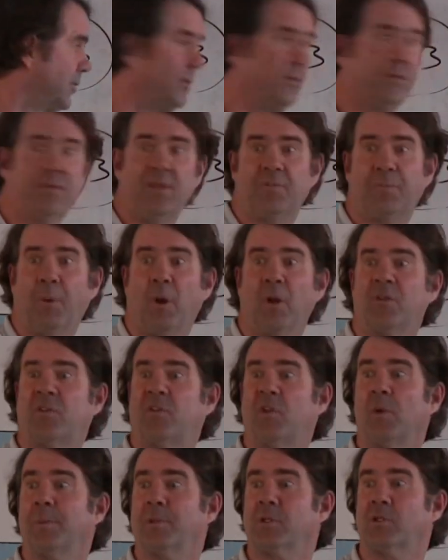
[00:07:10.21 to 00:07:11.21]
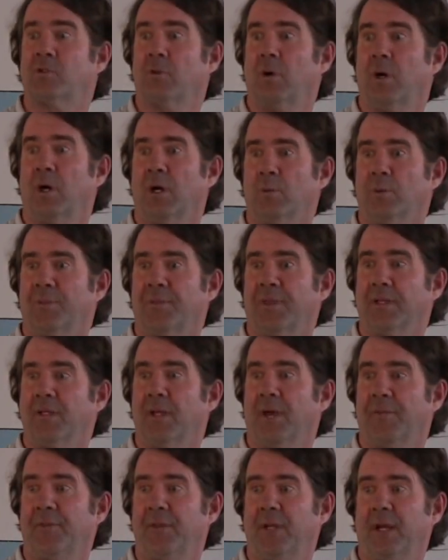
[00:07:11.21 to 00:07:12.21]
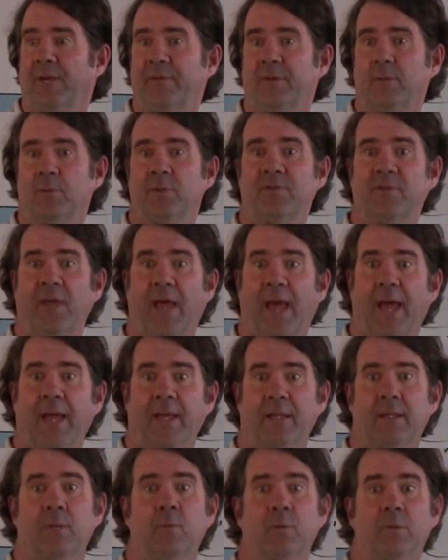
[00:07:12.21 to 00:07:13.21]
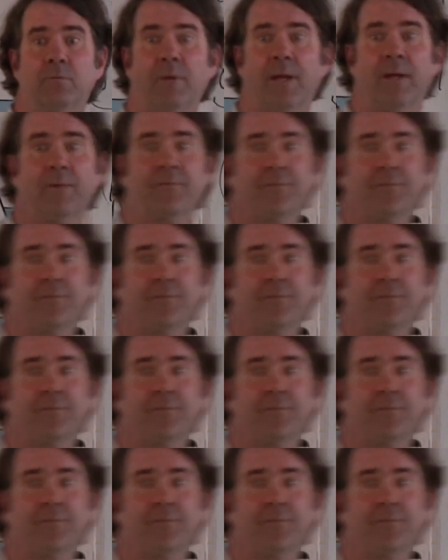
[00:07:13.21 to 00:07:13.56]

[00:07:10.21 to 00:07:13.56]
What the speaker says: this boat is super strong. Would think nothing of it, would tack, and would round